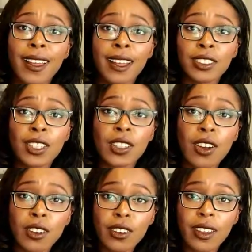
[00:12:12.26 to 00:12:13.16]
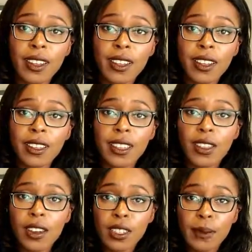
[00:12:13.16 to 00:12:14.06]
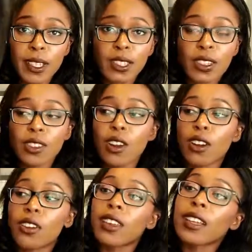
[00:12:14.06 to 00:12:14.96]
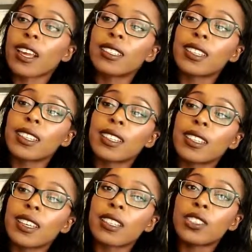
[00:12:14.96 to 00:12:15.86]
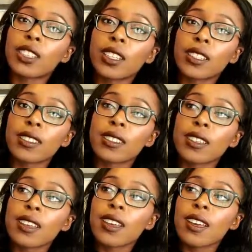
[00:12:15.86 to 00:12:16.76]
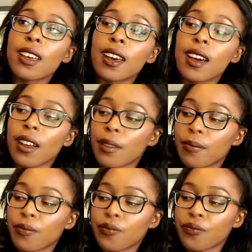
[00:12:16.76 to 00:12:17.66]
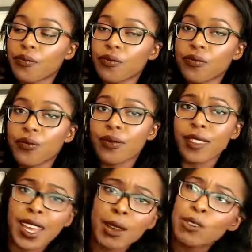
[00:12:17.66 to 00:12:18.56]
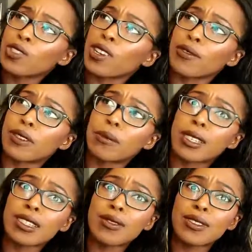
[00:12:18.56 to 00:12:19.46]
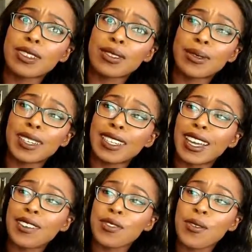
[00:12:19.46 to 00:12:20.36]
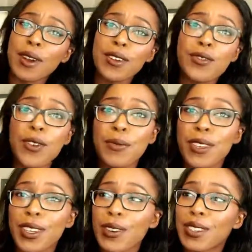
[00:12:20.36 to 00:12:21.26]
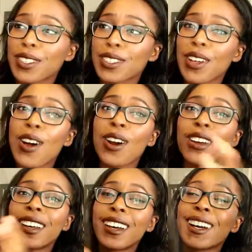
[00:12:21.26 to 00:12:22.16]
actually longer than, the longest bits look longer than 18 inches. I was trying to film myself with this wig. I don't know, I don't normally go this long.